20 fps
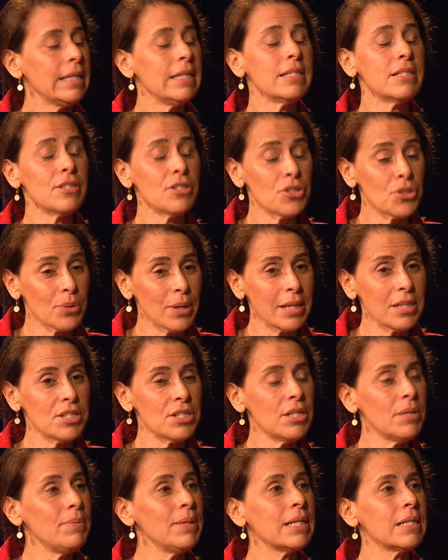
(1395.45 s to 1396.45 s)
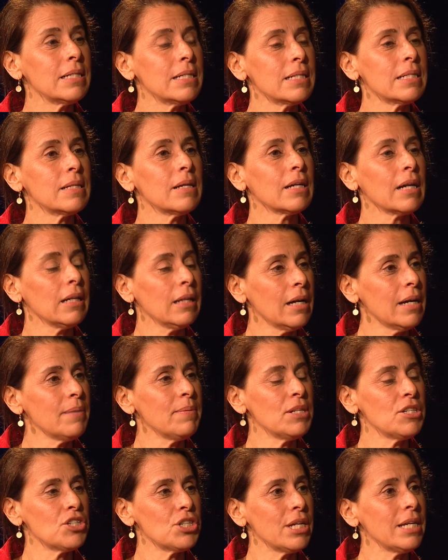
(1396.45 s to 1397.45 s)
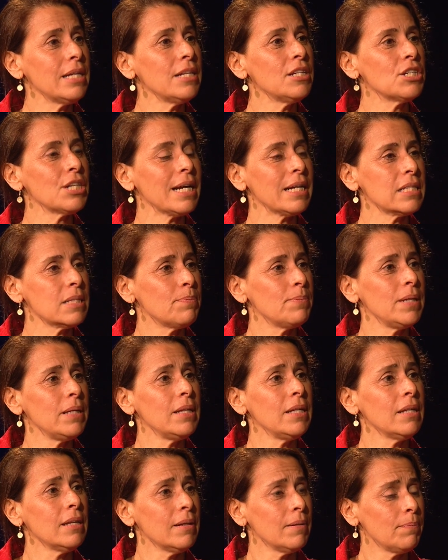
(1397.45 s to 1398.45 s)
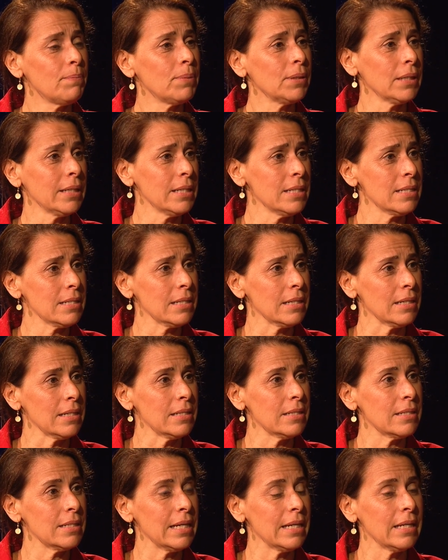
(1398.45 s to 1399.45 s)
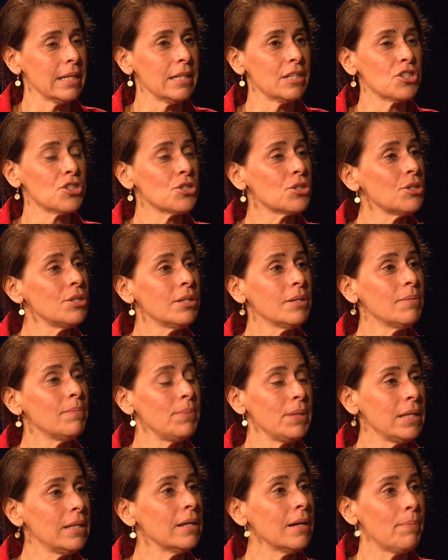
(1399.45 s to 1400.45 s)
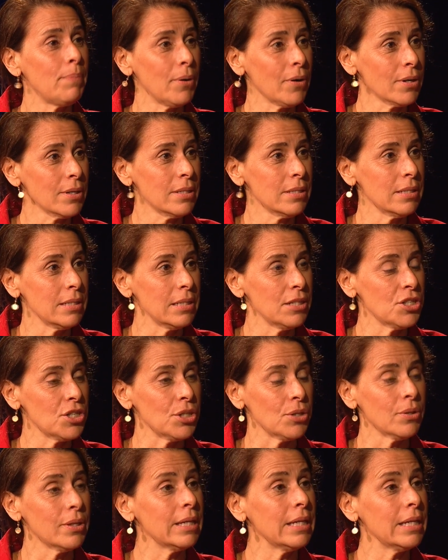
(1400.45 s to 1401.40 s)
It is a tragedy because climate change has been politicized, and it shouldn't be a partisan issue.